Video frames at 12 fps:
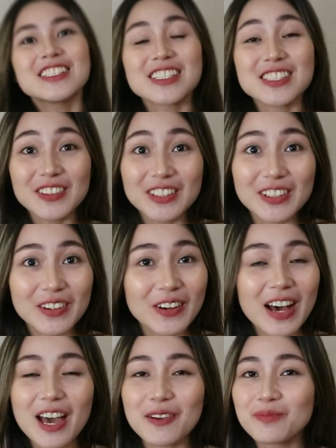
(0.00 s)
Just so you know,
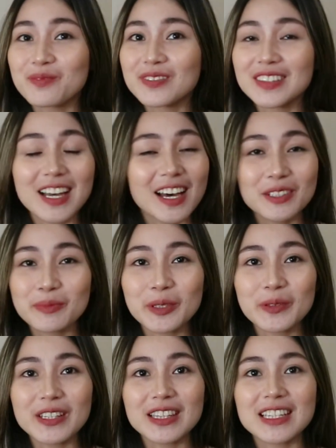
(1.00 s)
I'm not a
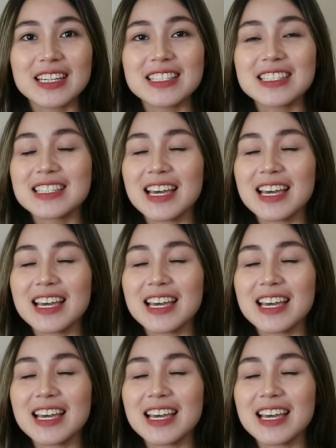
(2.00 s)
pro at this,